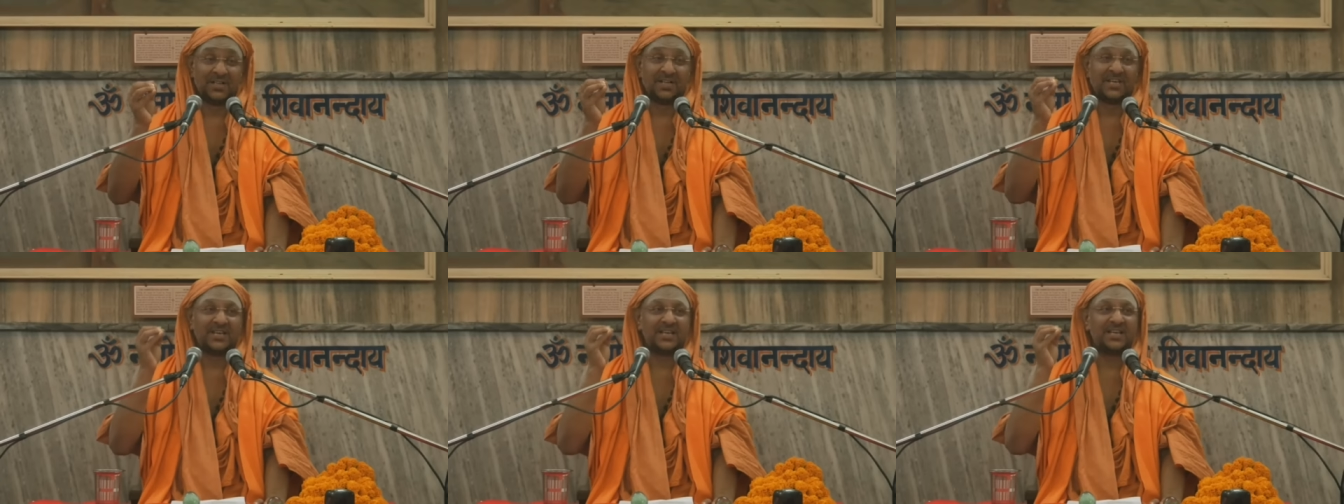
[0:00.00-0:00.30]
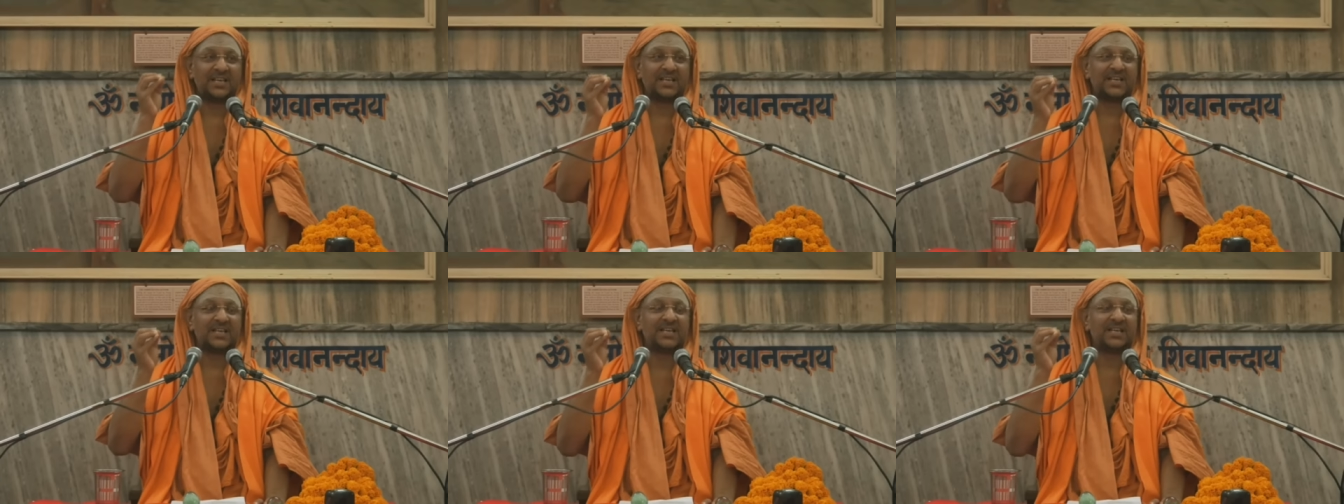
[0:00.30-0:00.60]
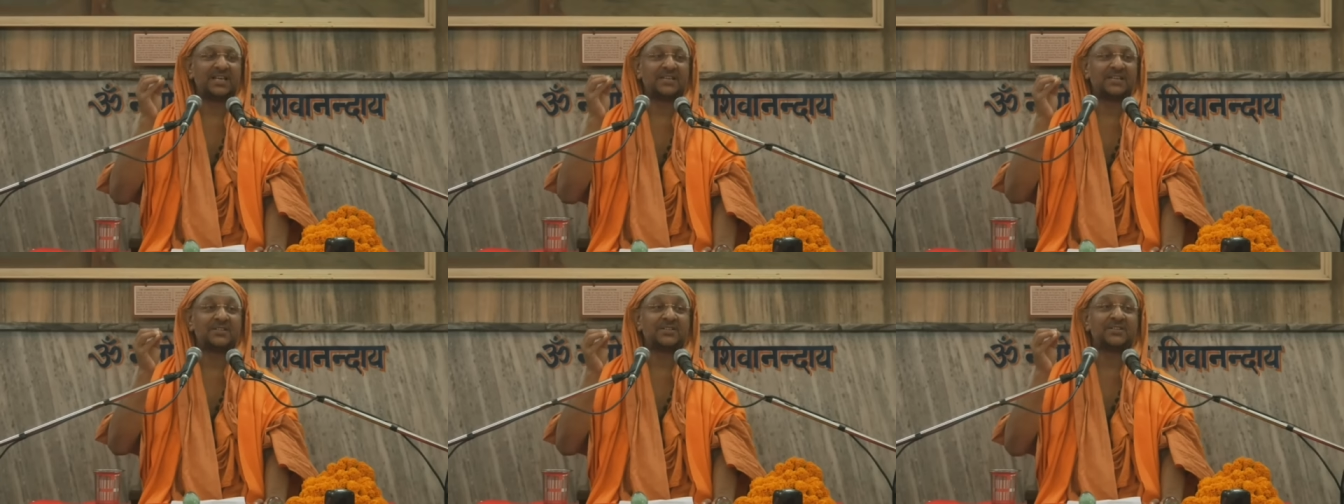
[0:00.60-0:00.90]

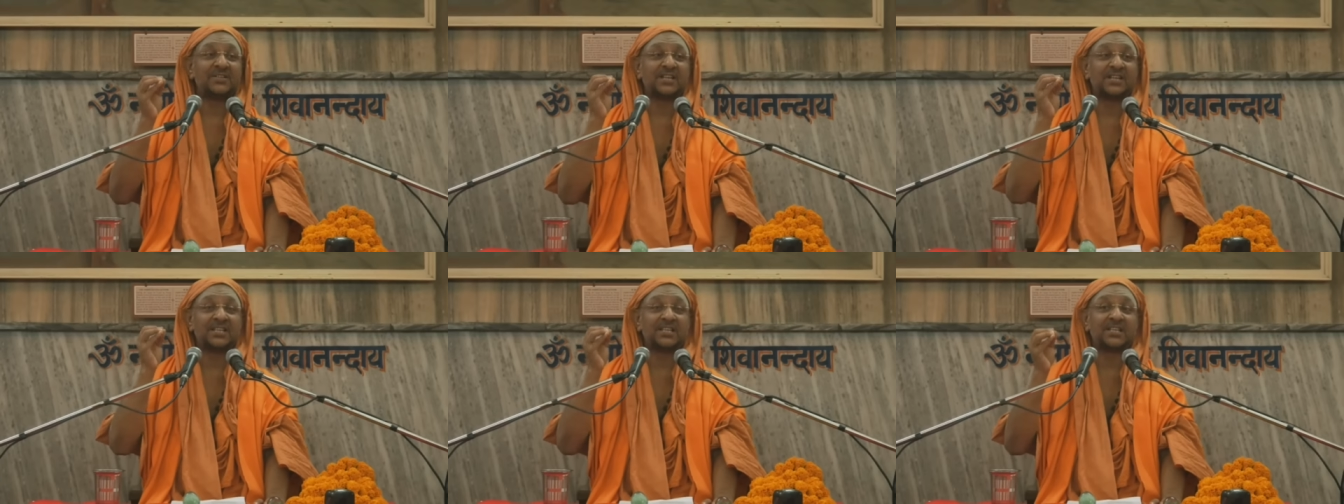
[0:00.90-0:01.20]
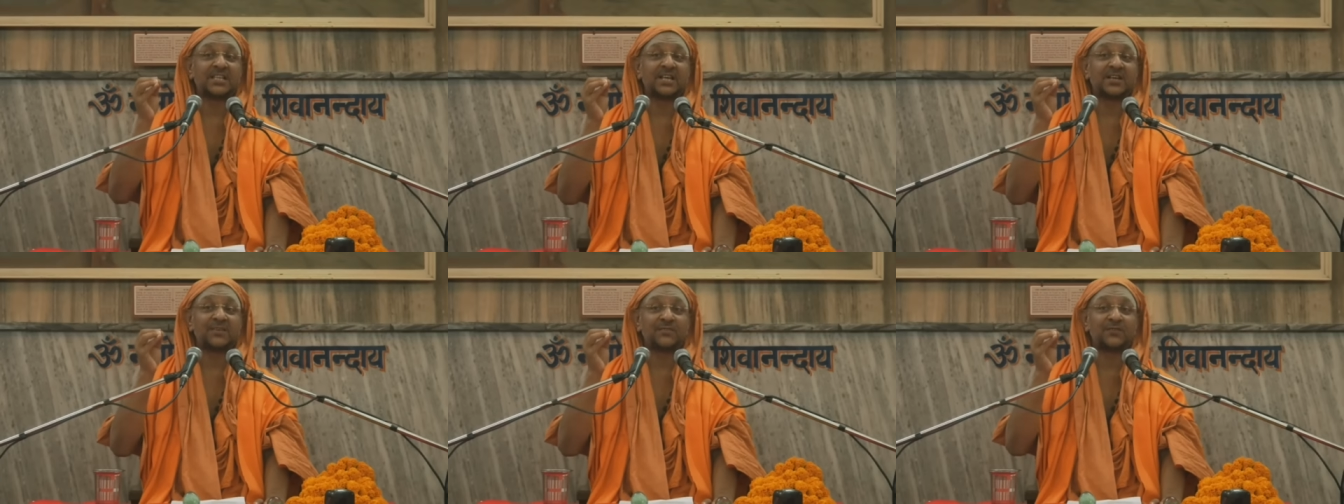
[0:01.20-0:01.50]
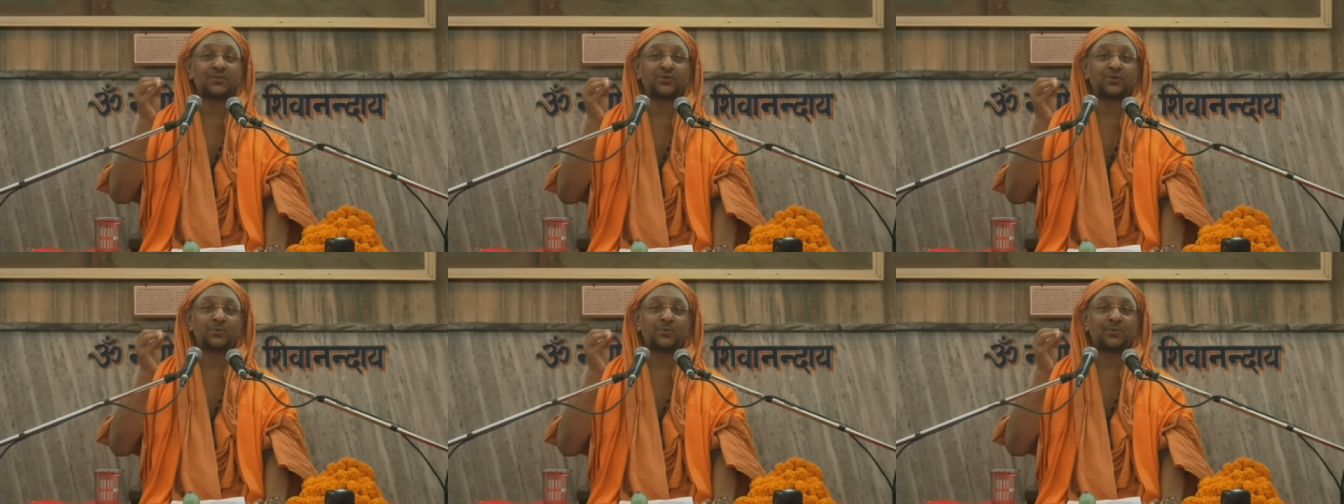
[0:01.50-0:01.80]
he
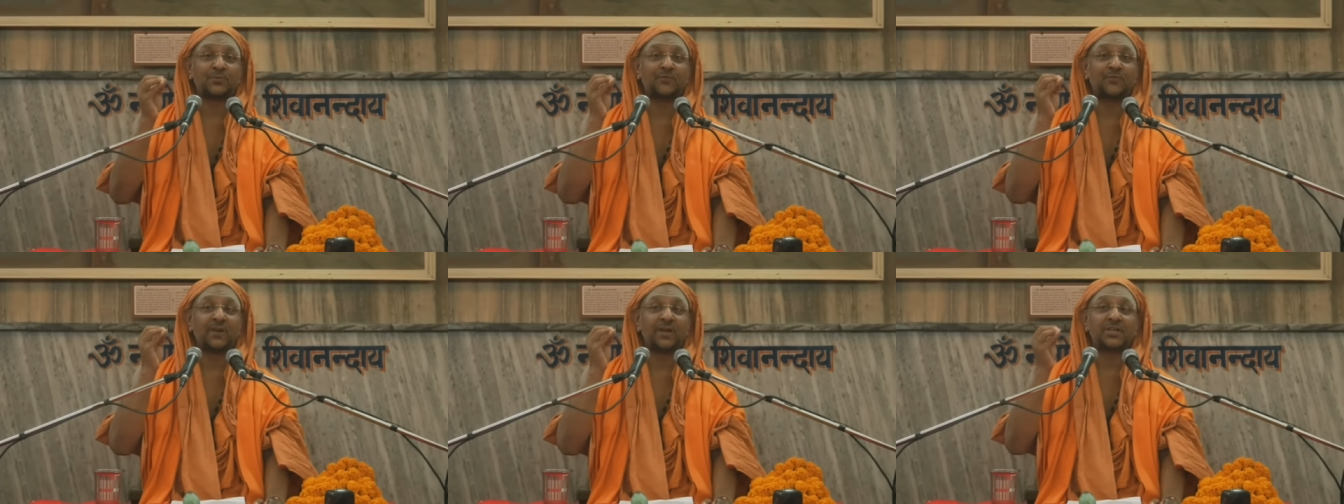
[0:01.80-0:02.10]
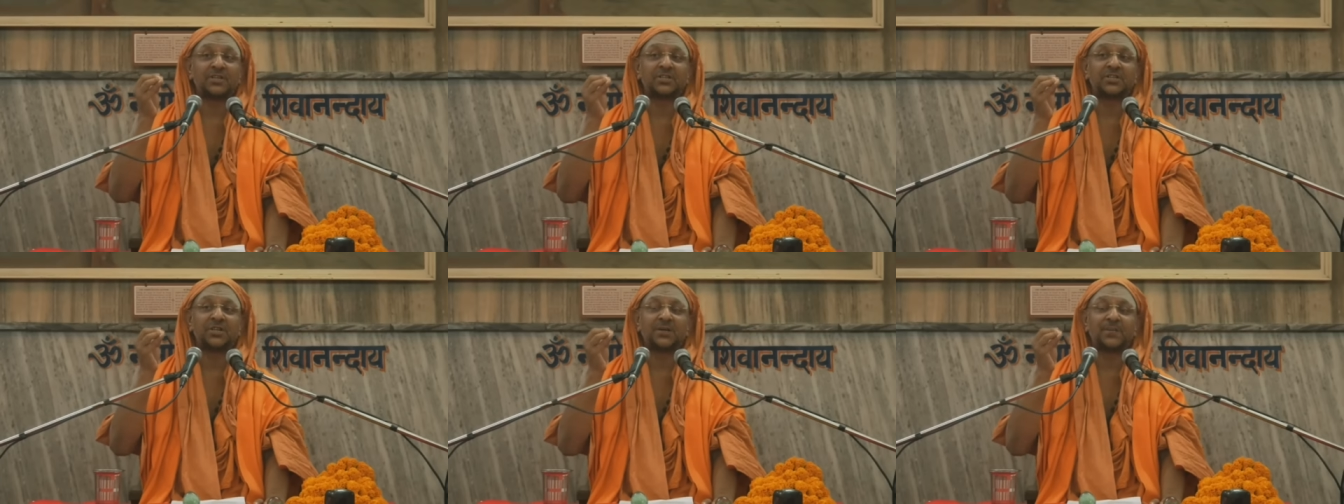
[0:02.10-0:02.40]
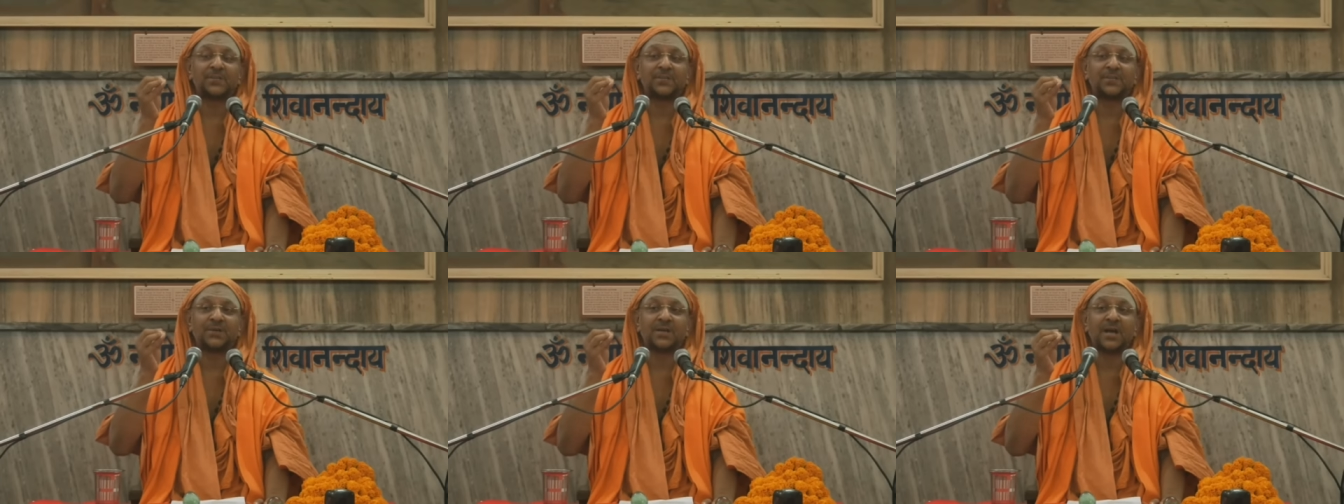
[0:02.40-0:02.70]
deserves to be
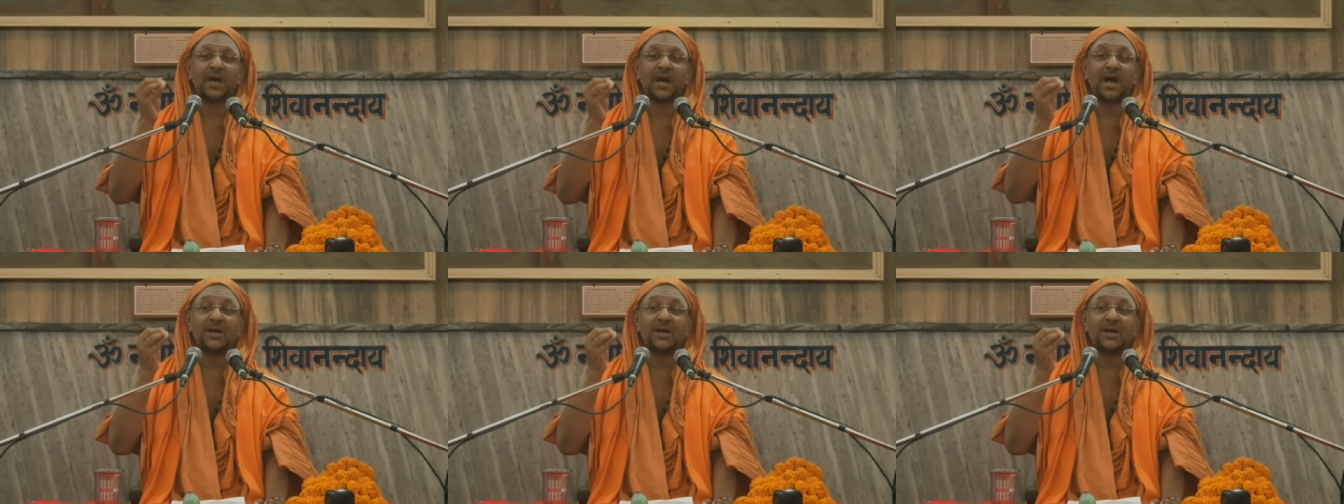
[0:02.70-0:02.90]
worshipped,